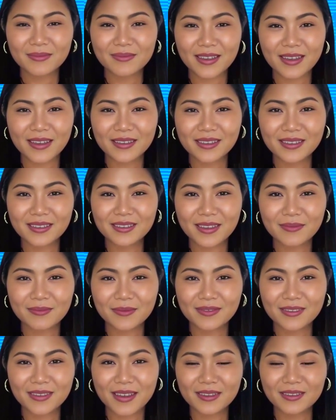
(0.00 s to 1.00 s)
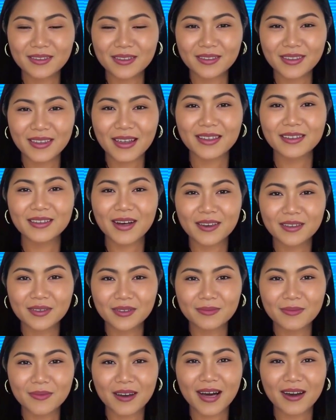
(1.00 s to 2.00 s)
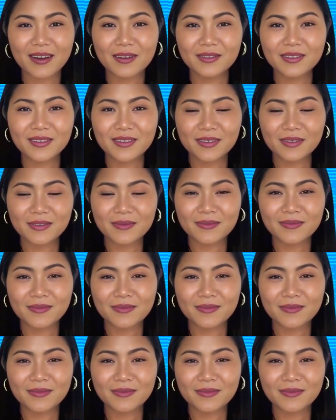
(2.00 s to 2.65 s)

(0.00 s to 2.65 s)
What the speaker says: £37,800,